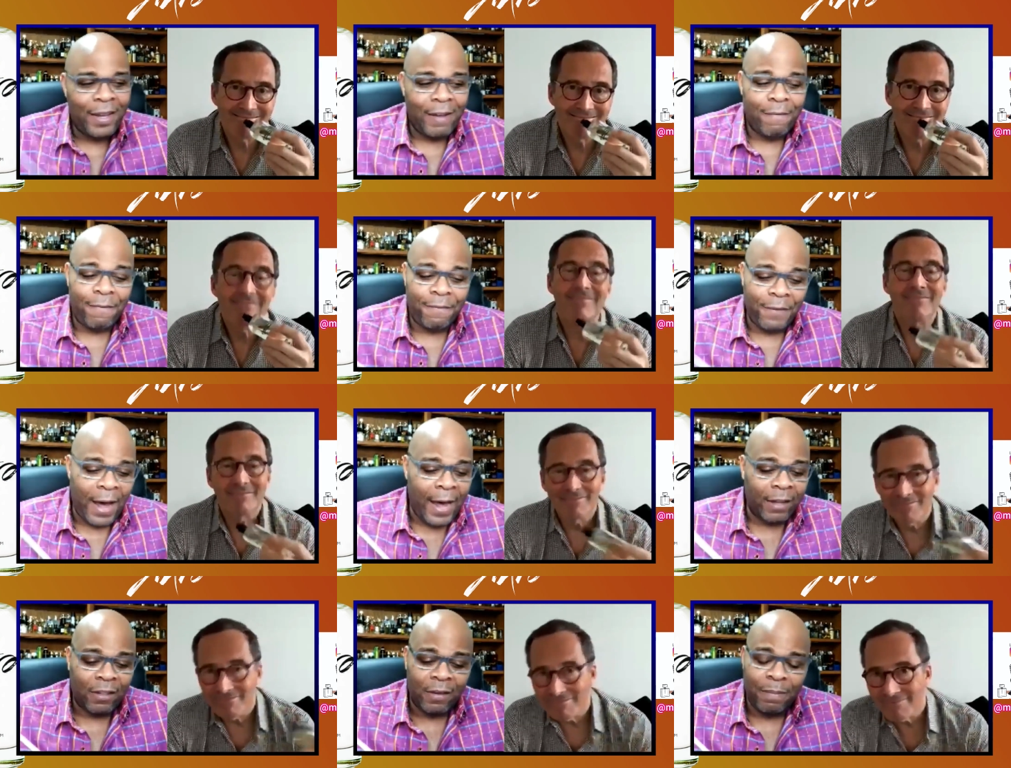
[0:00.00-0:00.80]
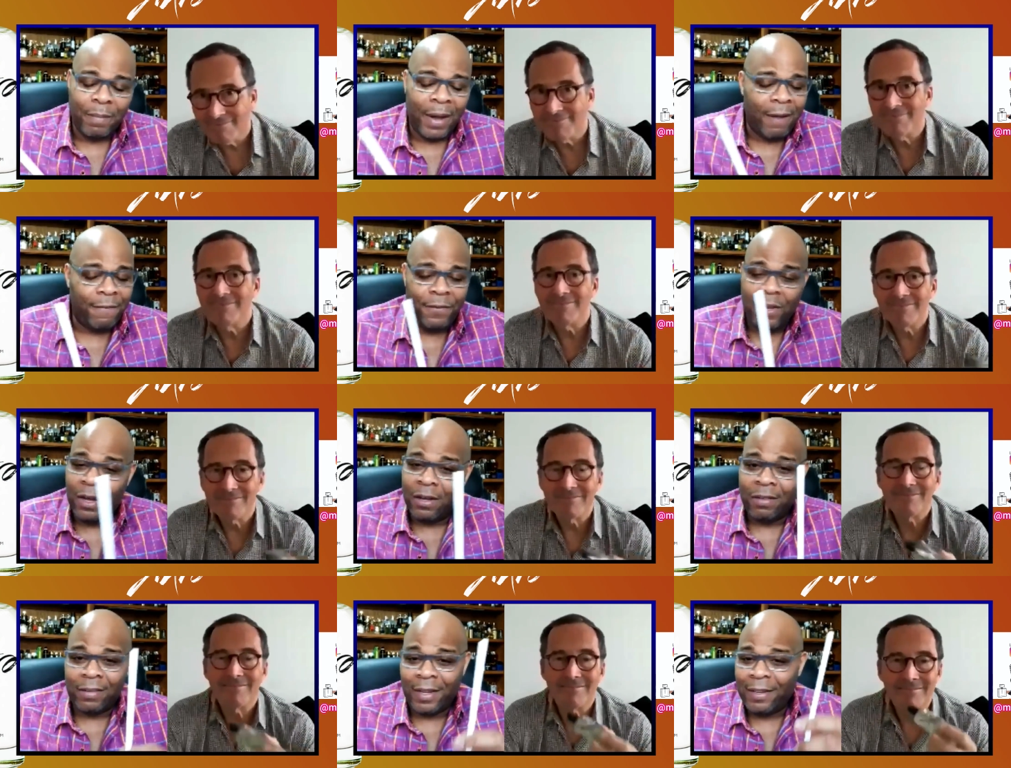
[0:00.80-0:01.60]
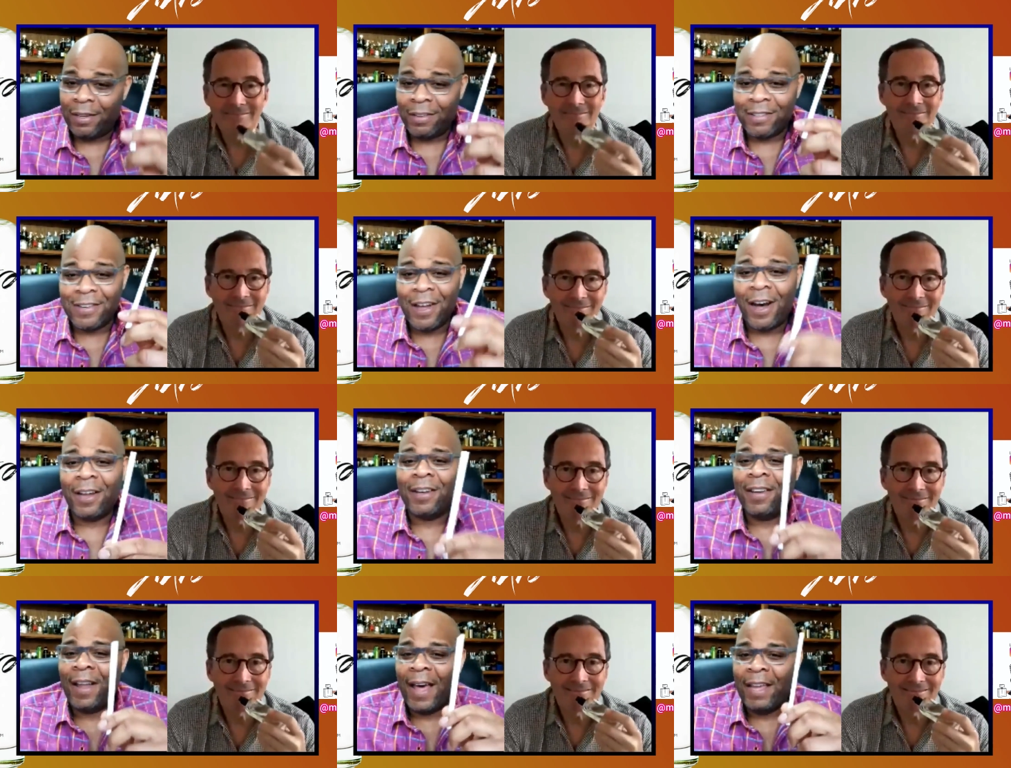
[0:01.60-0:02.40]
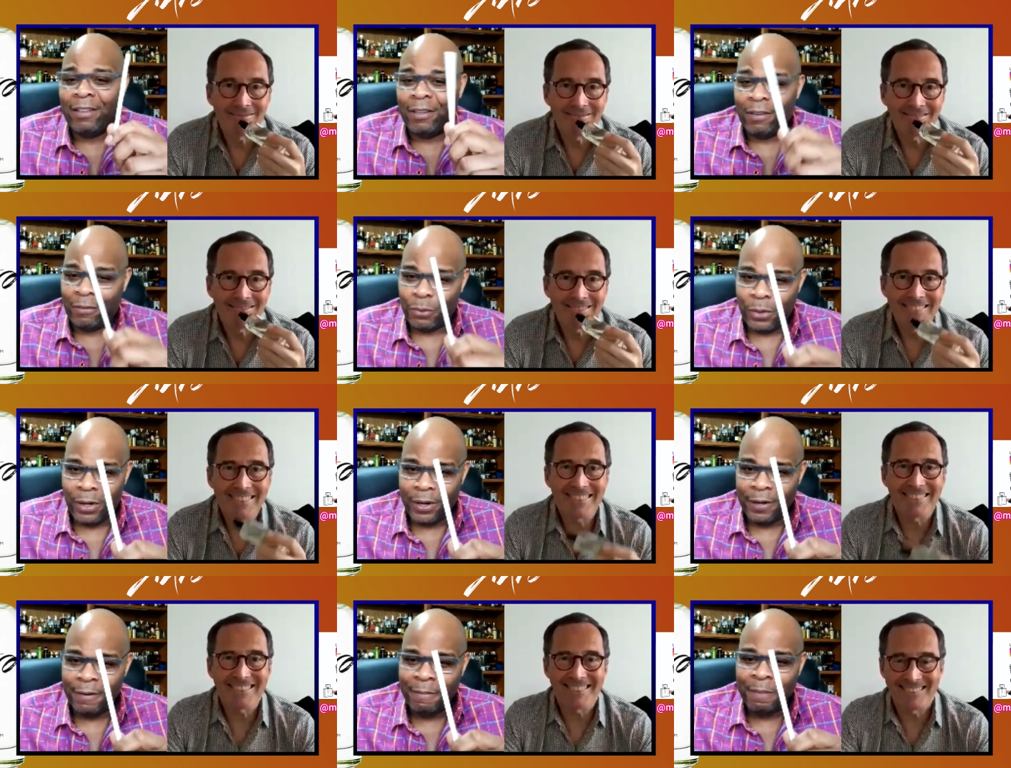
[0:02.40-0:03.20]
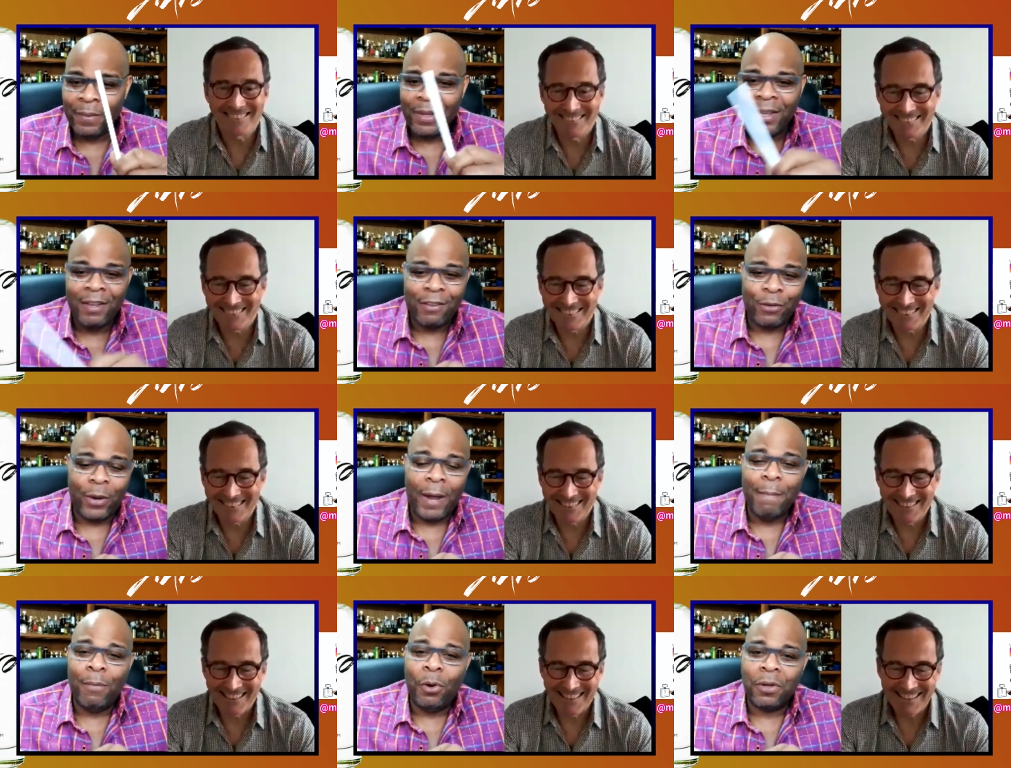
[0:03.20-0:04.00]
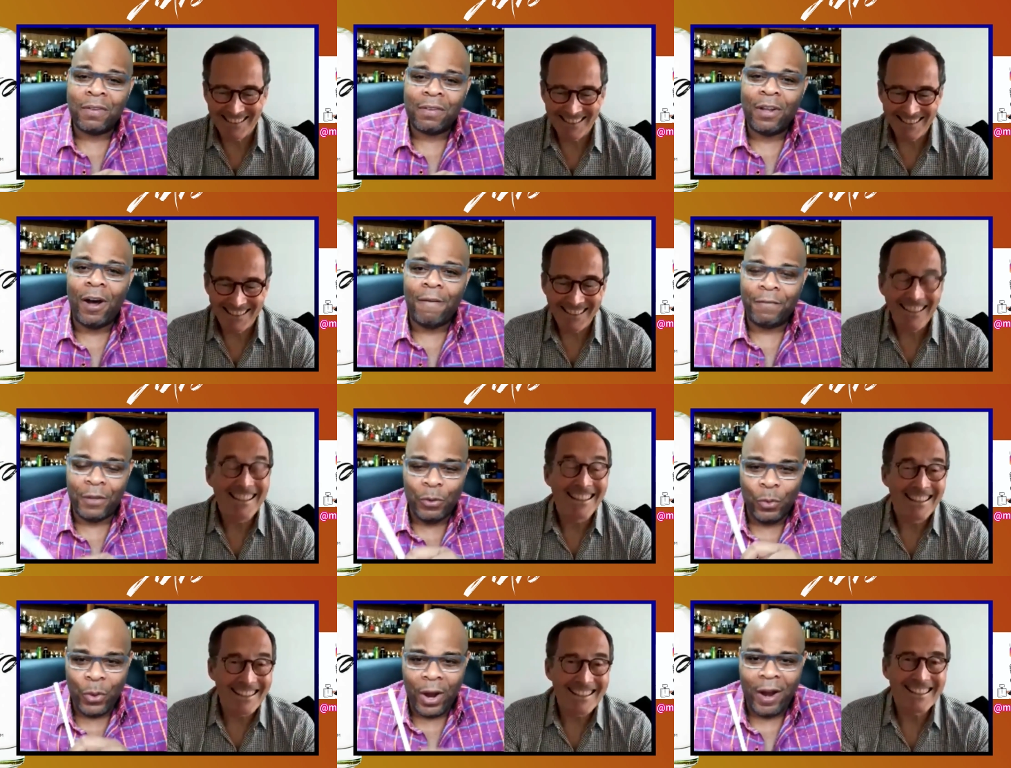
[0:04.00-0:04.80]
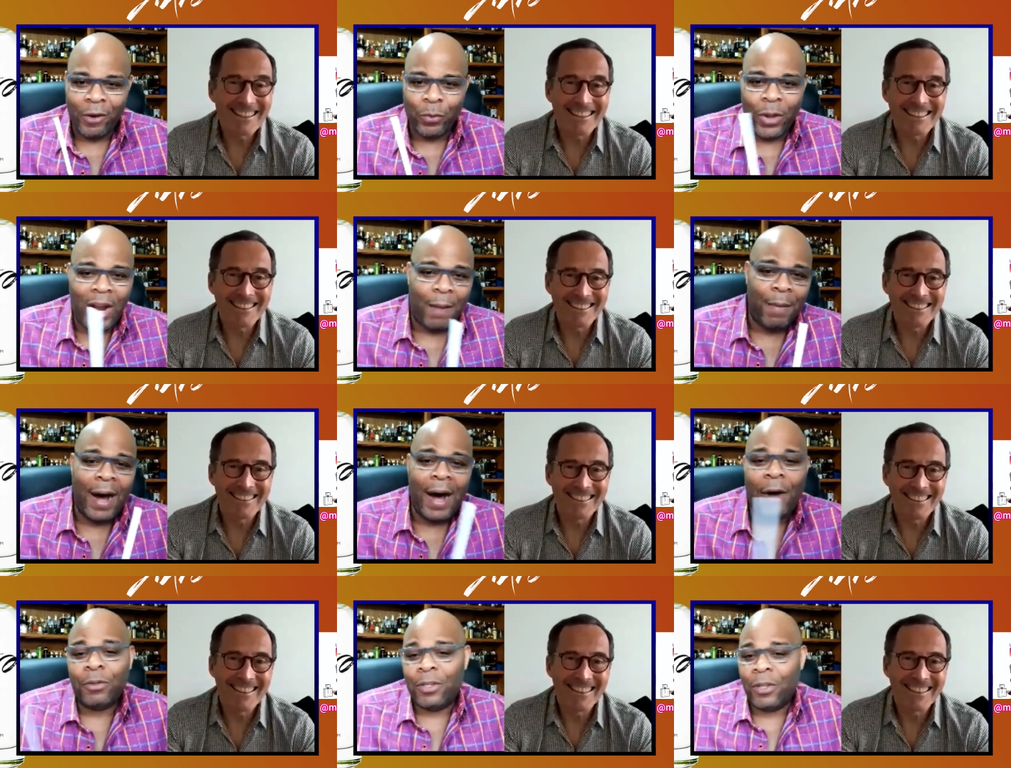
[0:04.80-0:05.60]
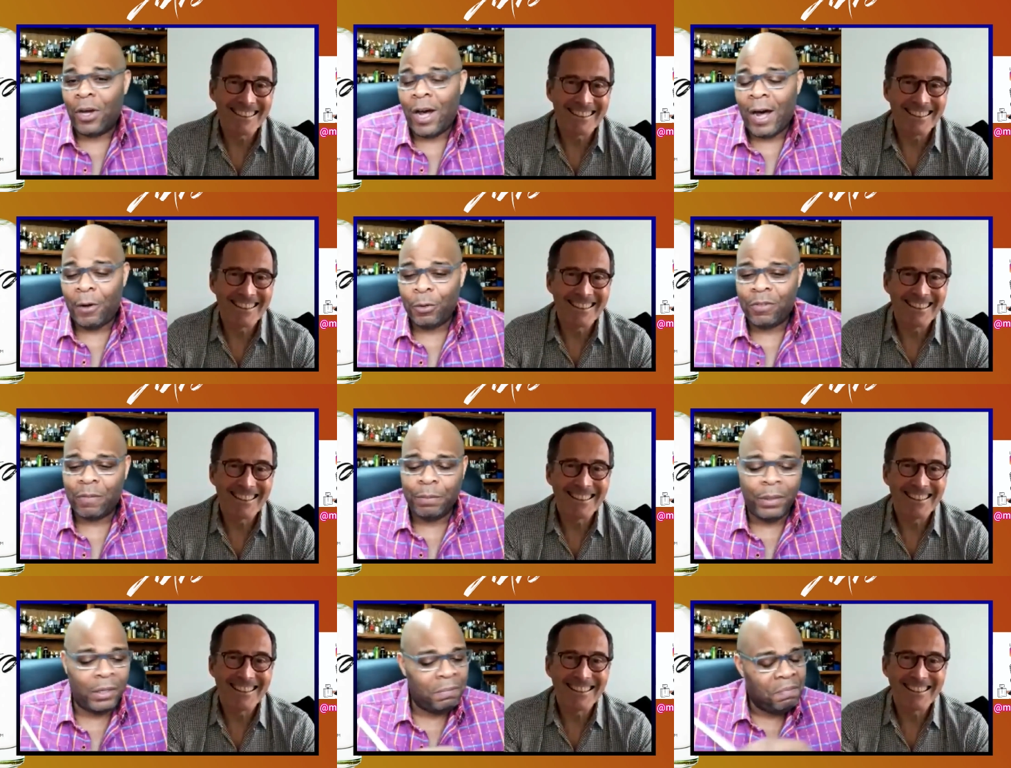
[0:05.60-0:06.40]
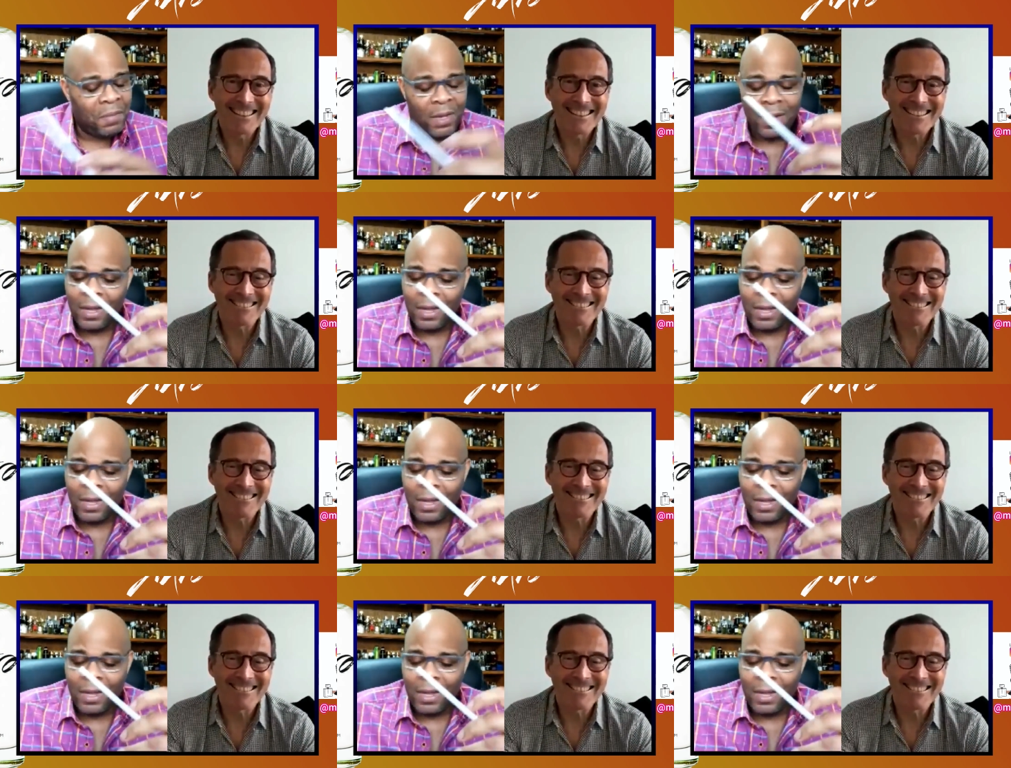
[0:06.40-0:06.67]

Speaker 1: In fact, my fiance does not like this one, so I most often wear it when I'm out the house. But